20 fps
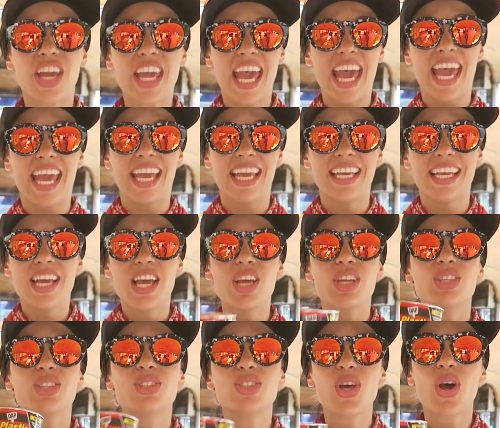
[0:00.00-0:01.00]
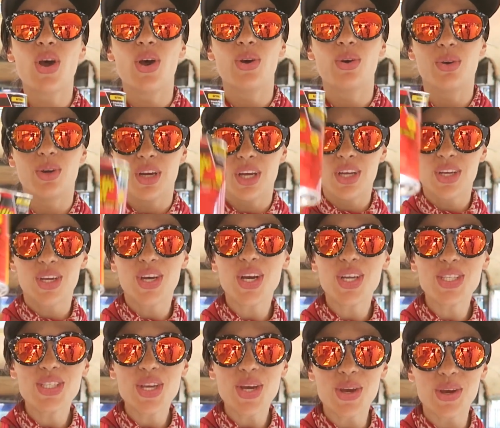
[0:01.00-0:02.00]
Okay, so
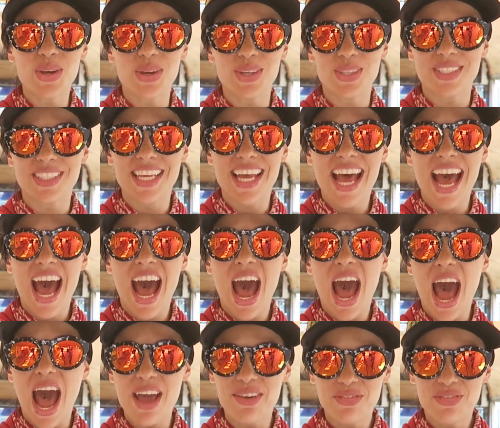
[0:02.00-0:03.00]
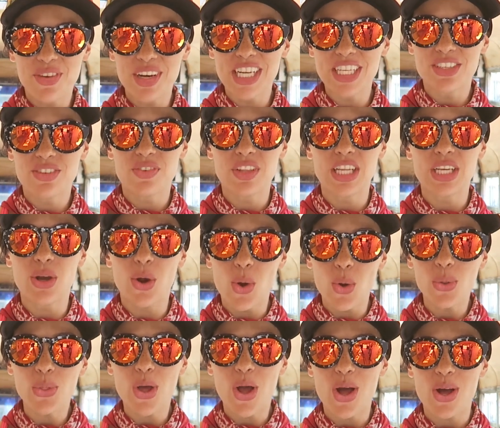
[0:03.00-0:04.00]
good news. I finished filling
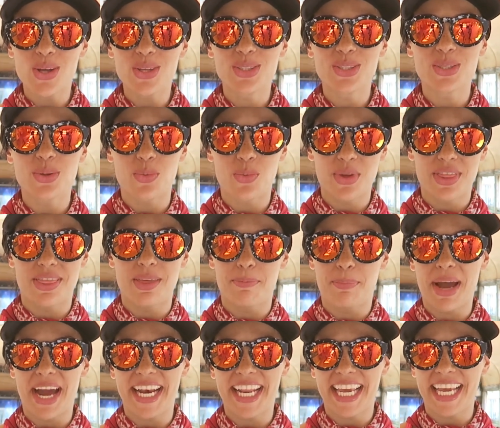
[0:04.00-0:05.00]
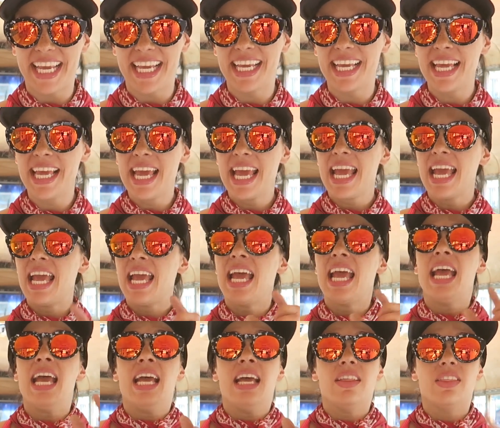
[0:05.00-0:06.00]
all the holes with the putty.
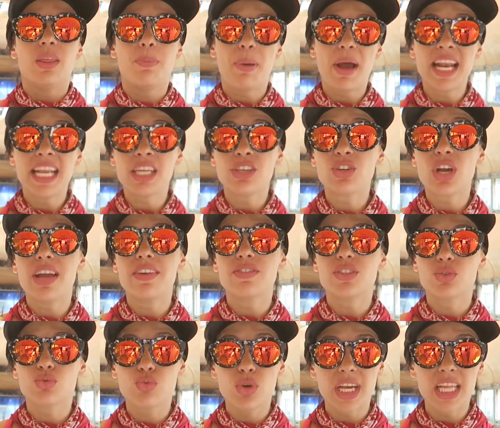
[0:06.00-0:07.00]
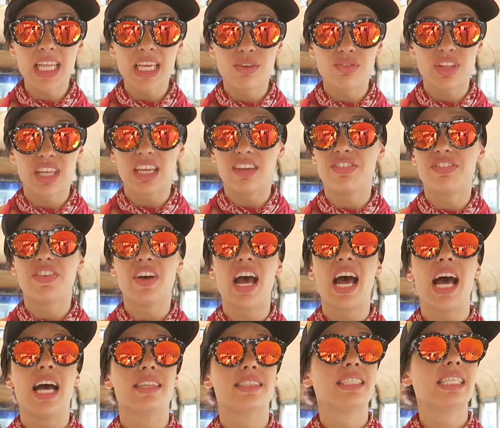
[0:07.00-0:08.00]
The putty dries really, really
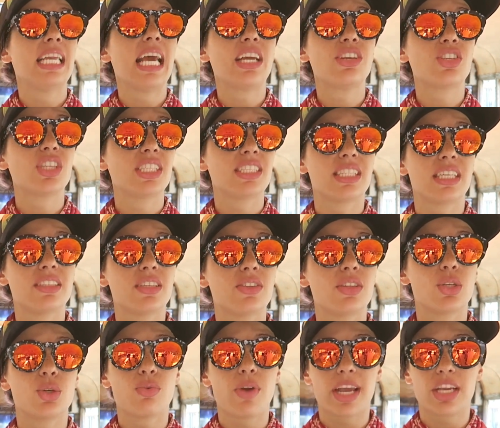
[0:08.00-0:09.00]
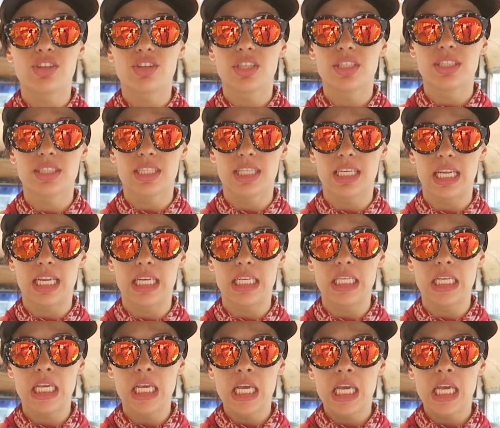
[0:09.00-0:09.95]
fast. It actually says on the directions that it